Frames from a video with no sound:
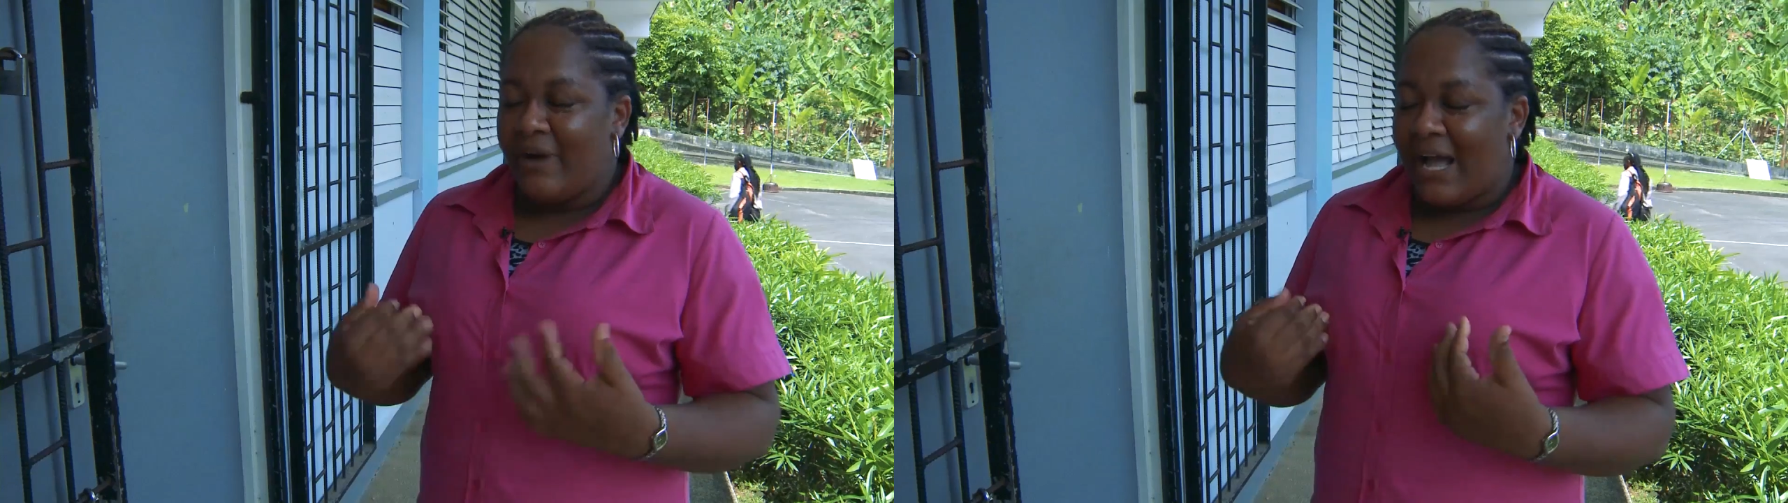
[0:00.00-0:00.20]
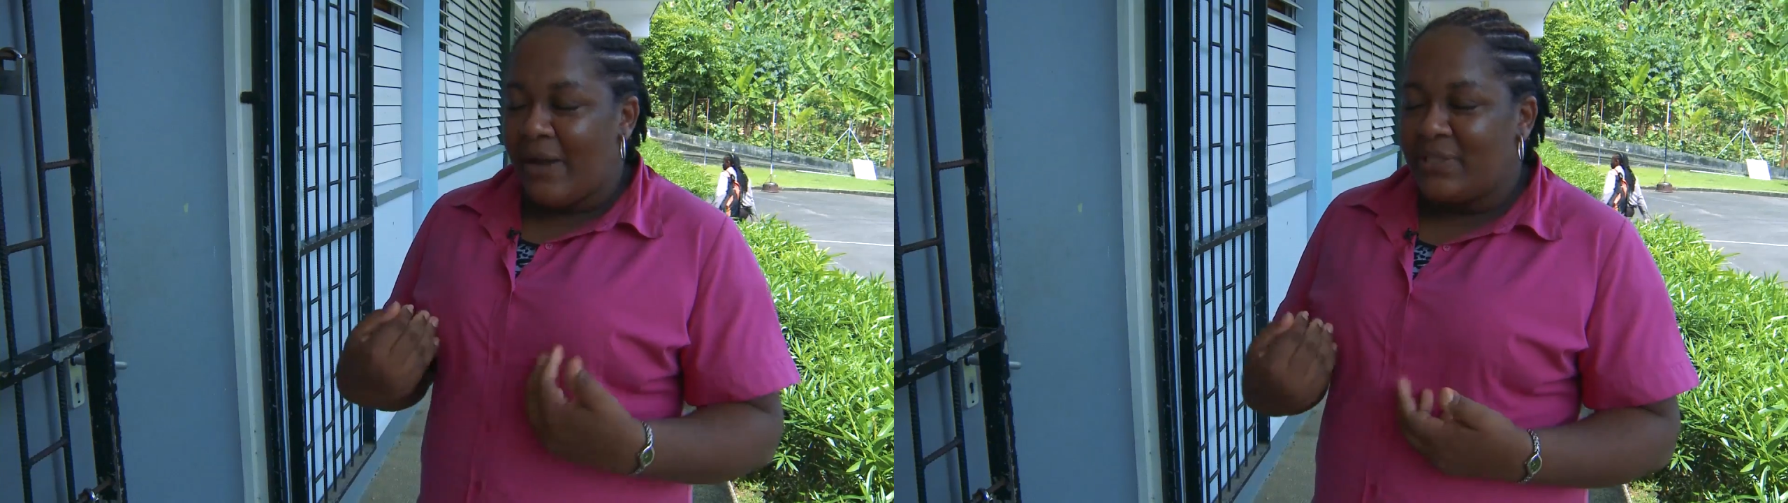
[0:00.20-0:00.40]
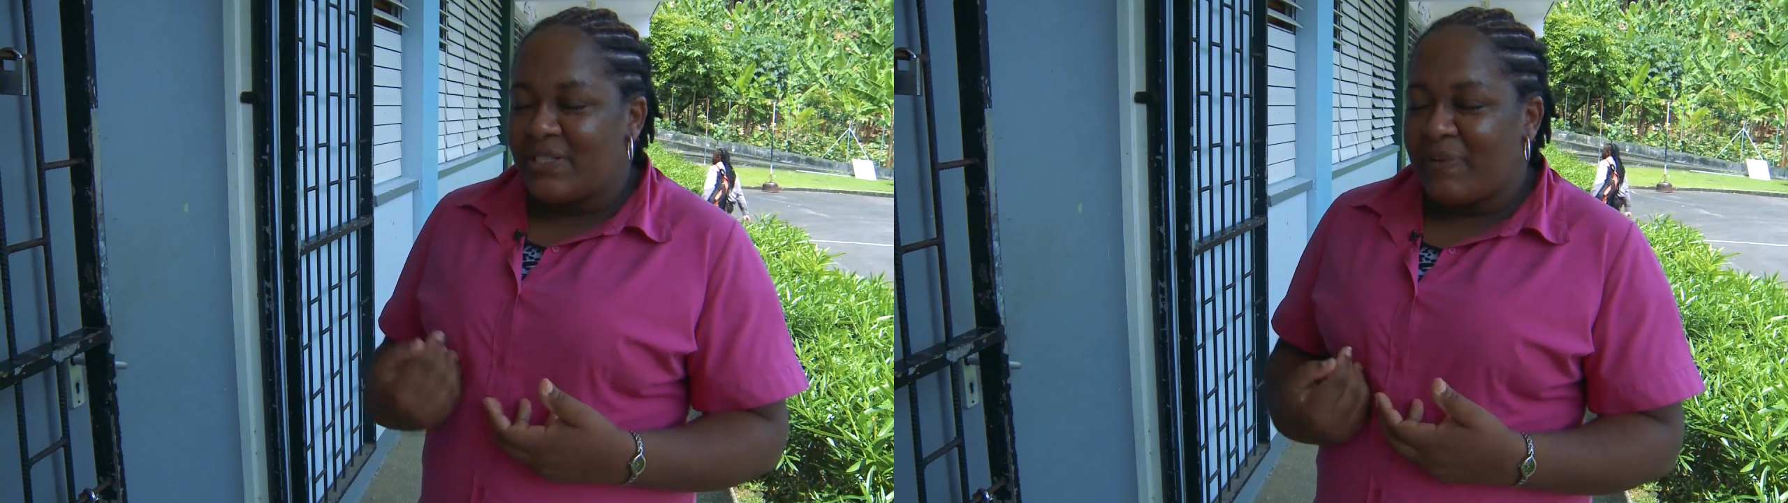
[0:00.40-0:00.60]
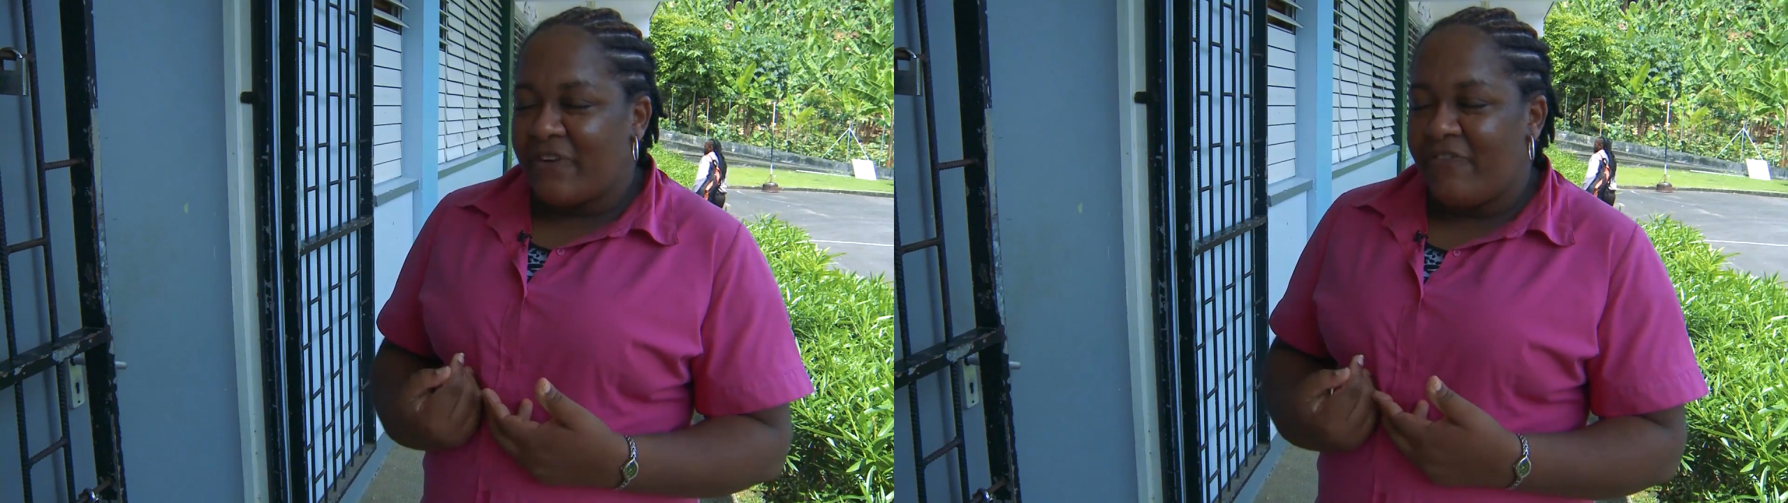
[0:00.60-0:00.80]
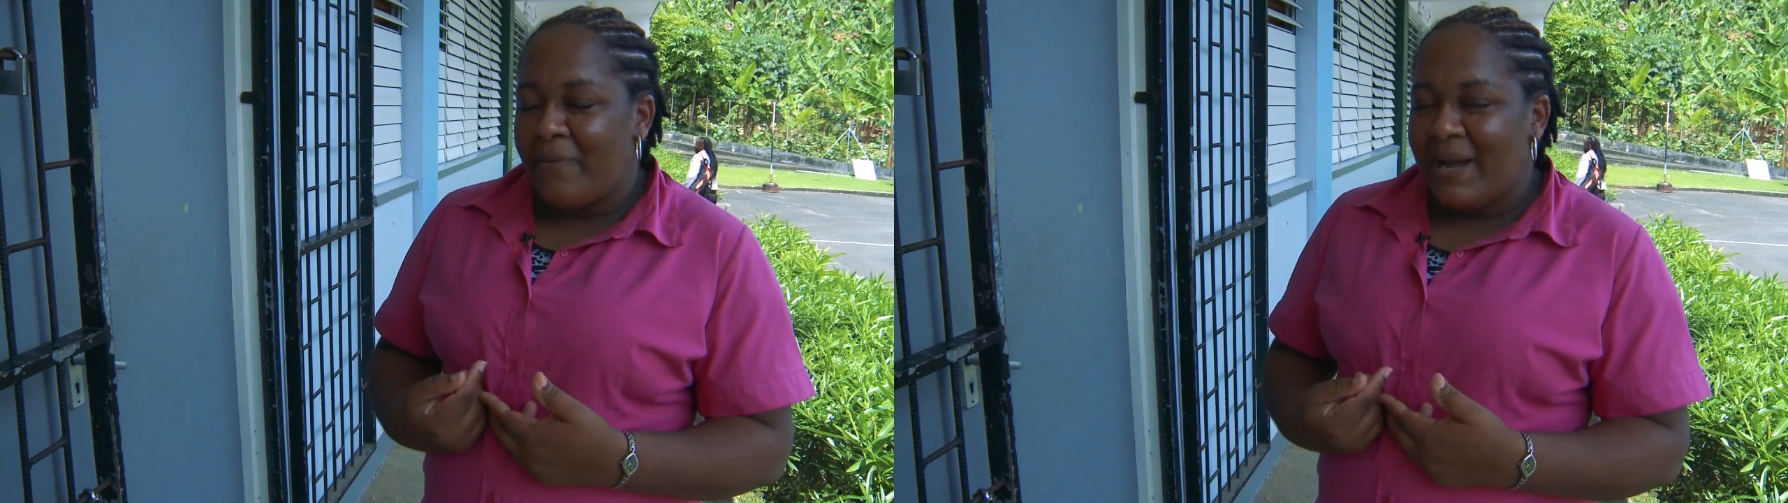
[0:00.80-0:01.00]
I will speak
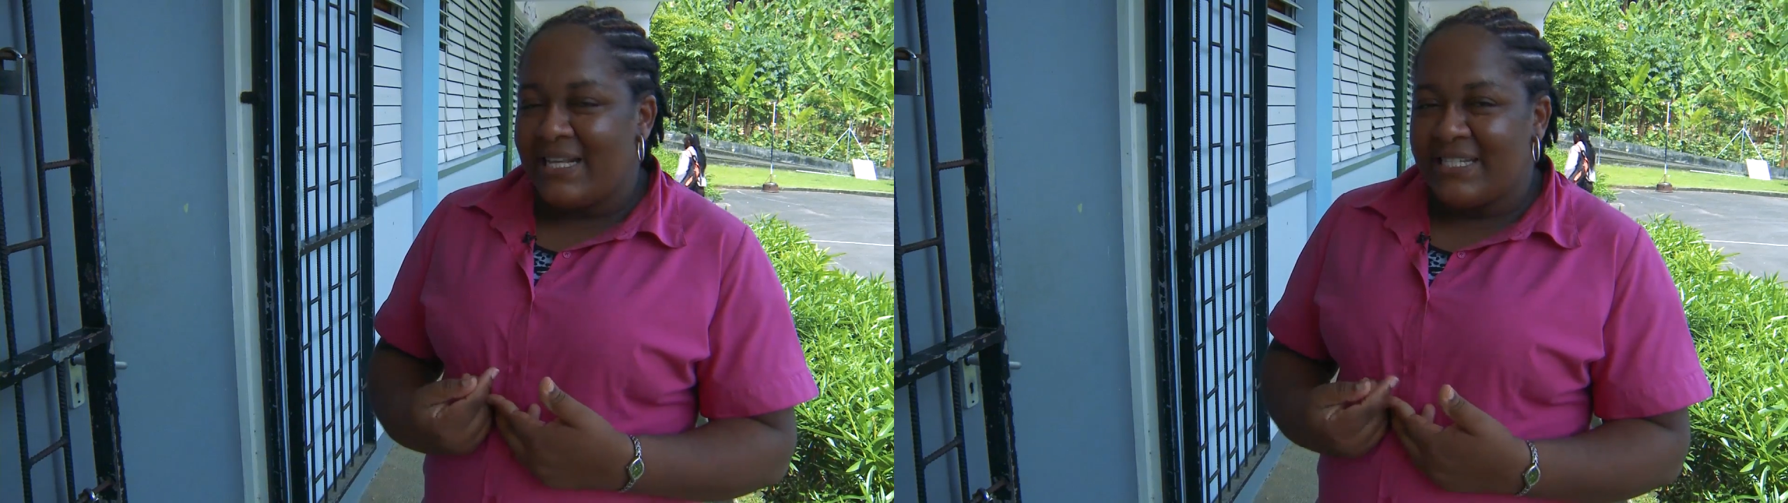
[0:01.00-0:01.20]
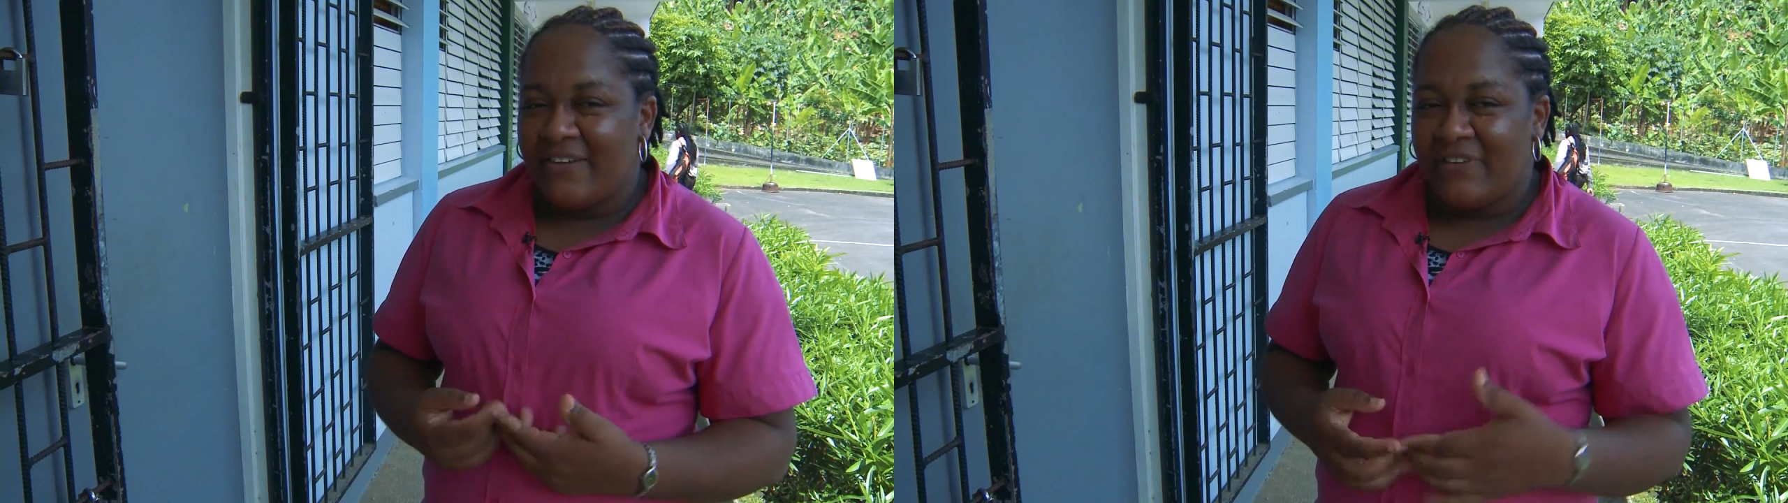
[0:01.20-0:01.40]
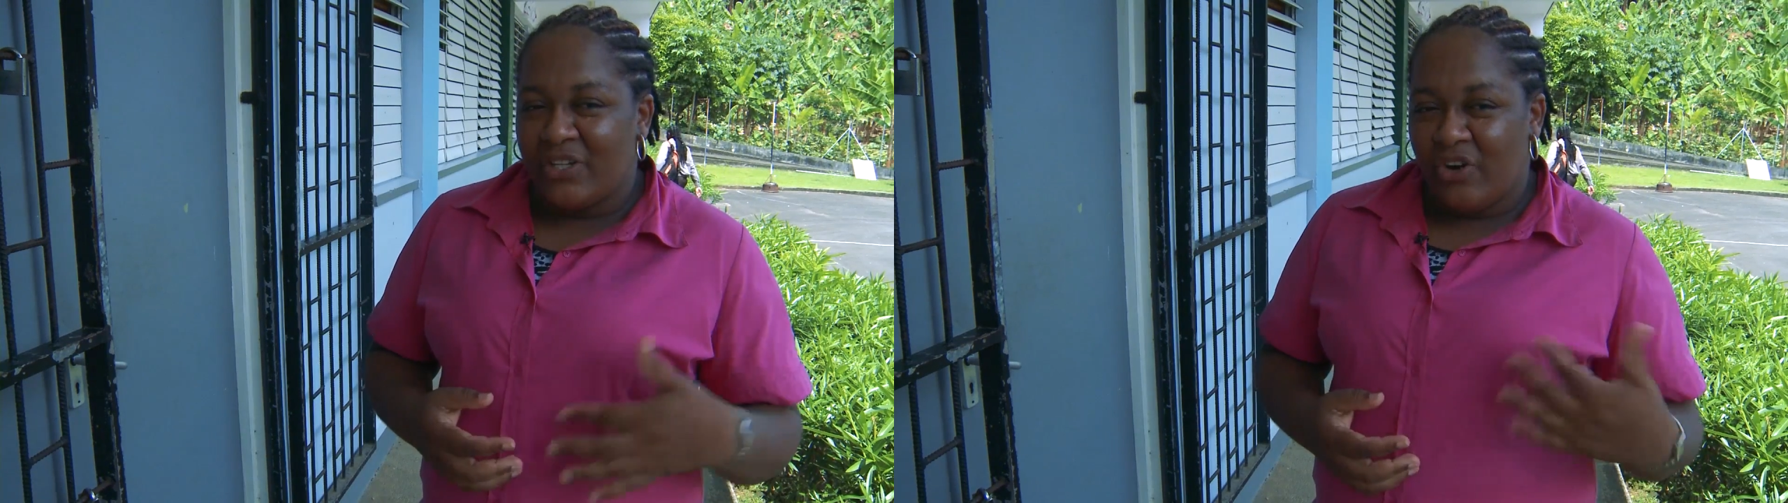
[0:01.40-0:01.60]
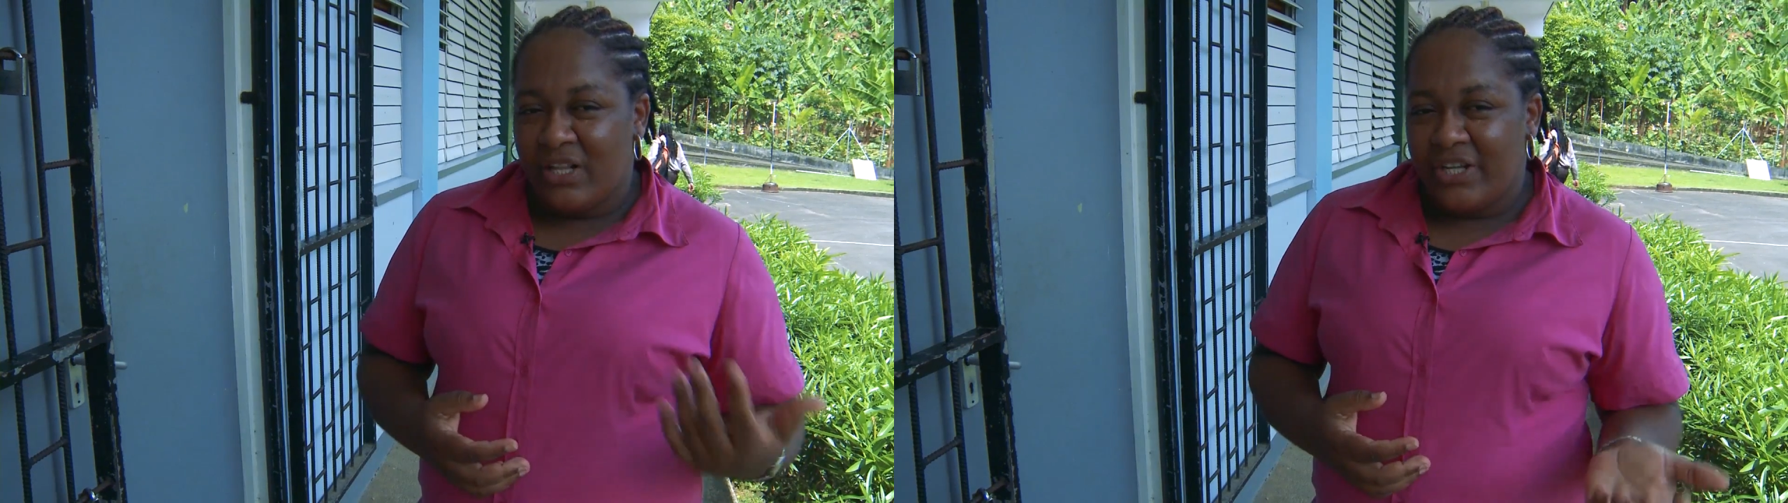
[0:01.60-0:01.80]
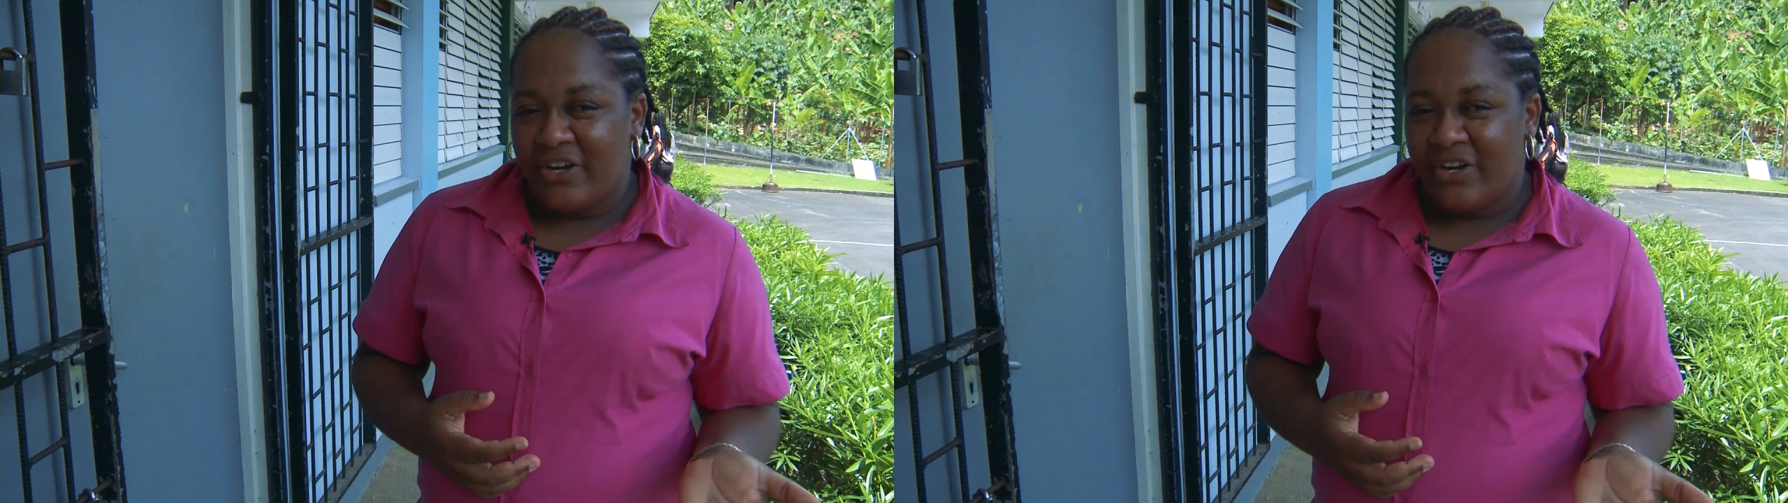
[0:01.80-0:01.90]
for myself and all the